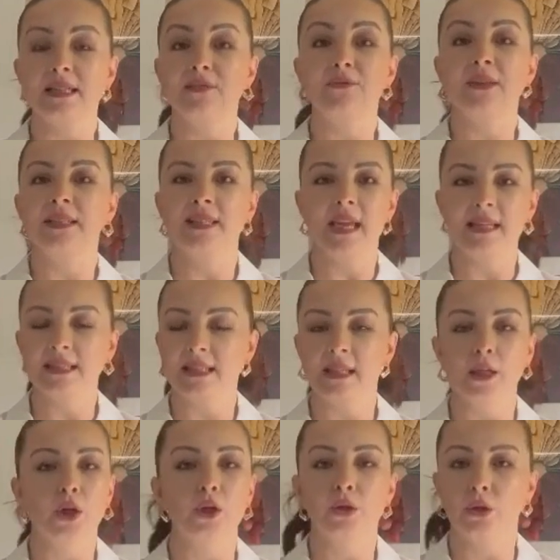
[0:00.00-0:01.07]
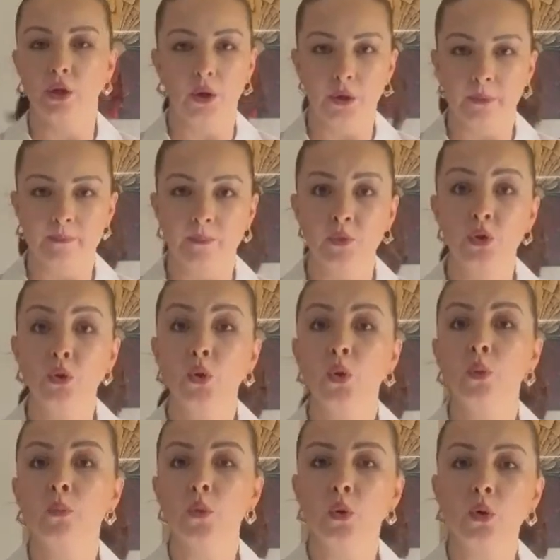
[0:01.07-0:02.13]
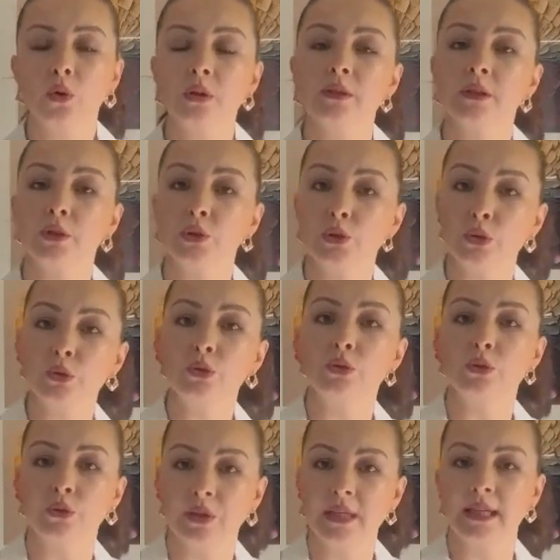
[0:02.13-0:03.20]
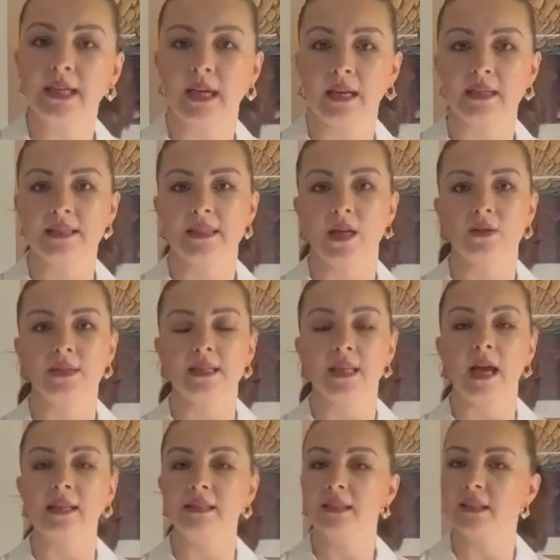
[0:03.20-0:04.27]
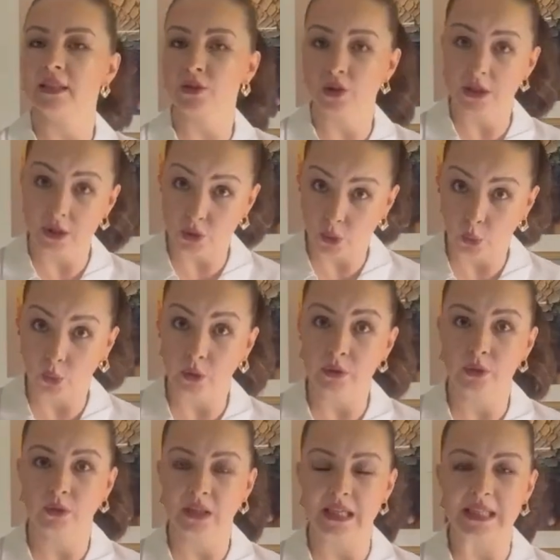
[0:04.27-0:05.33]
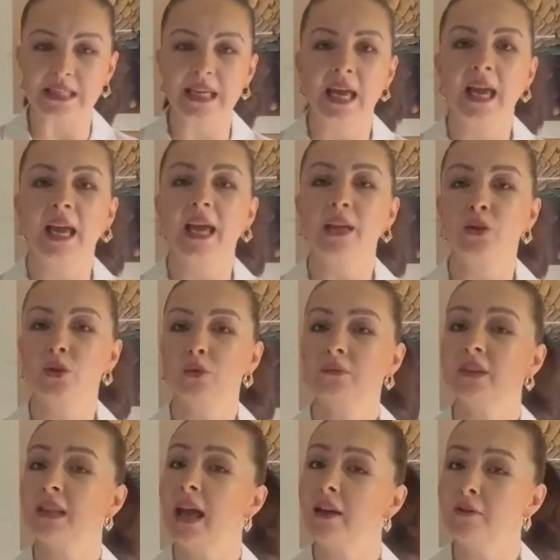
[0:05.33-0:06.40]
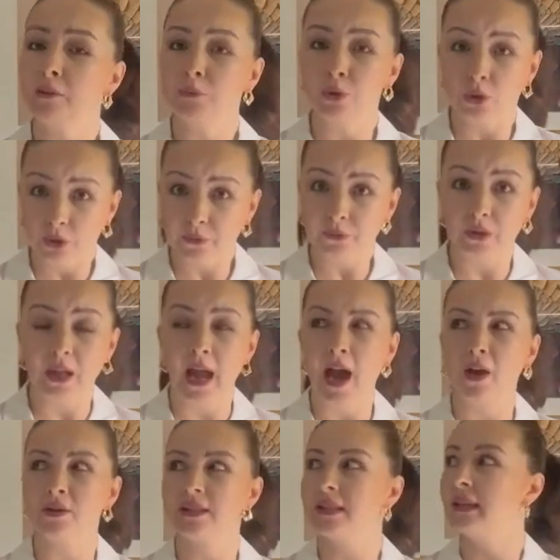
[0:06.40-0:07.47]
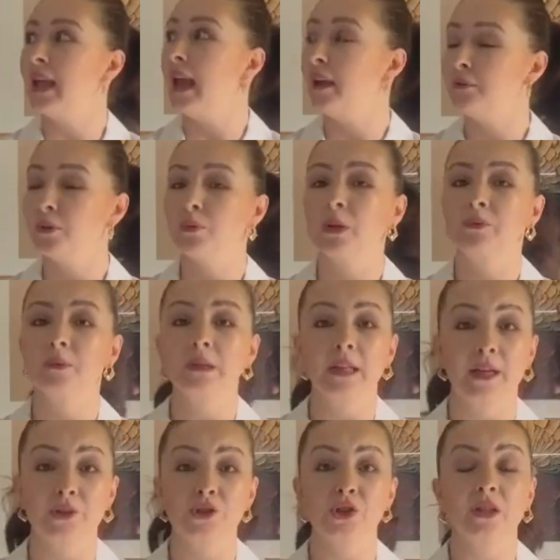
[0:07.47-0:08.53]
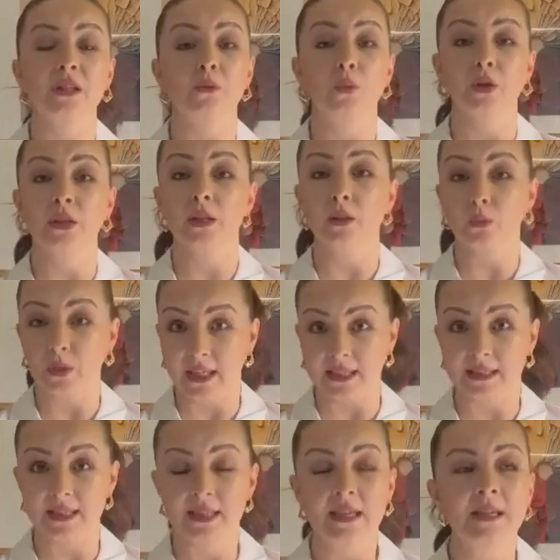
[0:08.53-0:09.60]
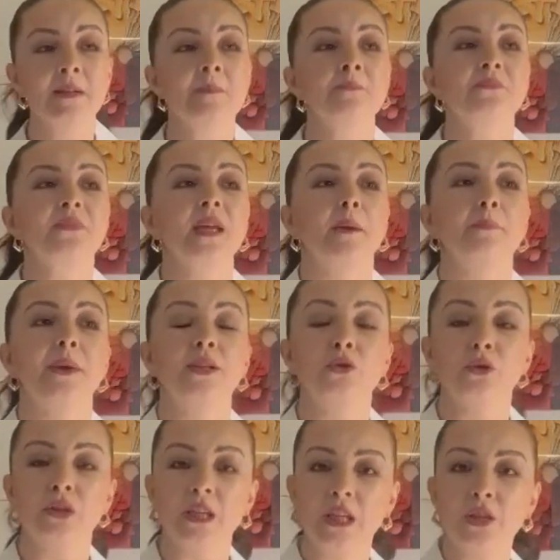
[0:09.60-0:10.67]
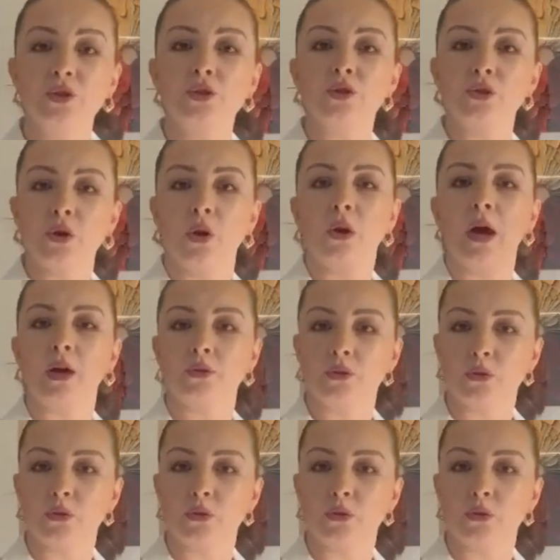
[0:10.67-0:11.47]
fantastic. No more than 2 to 3 colors outside. That is all you need. And you will have a beautiful house that everyone will actually want to look at. But you need to know how to